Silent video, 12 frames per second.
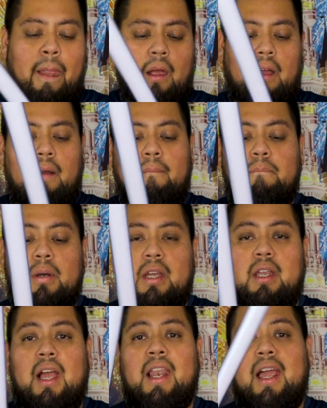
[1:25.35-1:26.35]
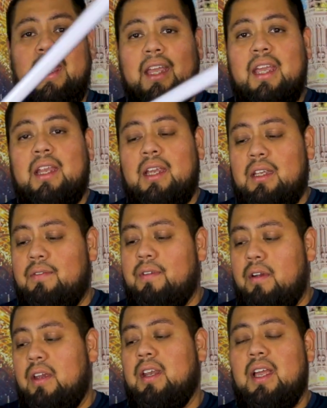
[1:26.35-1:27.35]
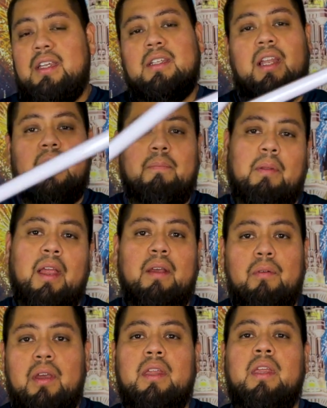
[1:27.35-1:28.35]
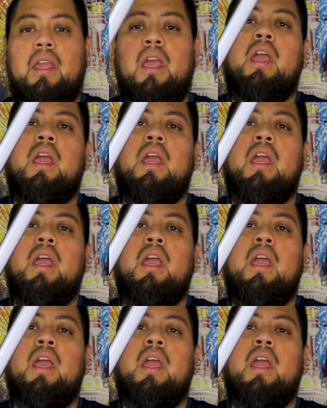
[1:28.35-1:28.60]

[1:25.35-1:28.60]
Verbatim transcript: Um, but I like it. It's very nice to like play with.